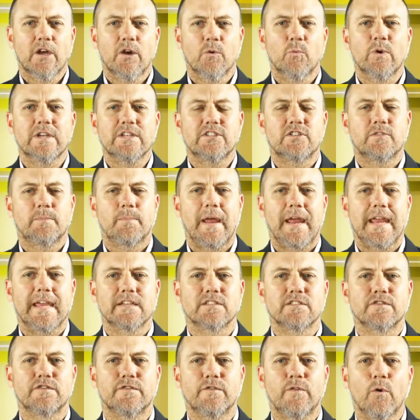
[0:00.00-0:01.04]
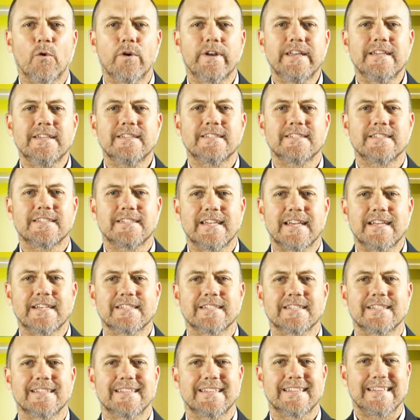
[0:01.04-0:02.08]
which spans
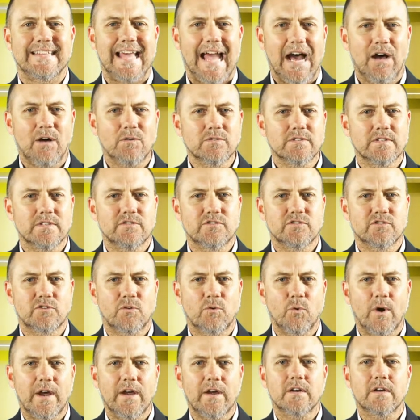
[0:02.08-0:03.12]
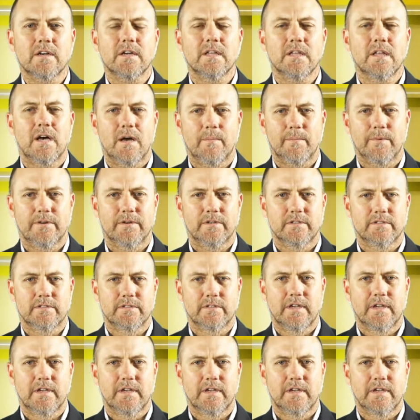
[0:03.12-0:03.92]
46,000 square kilometers,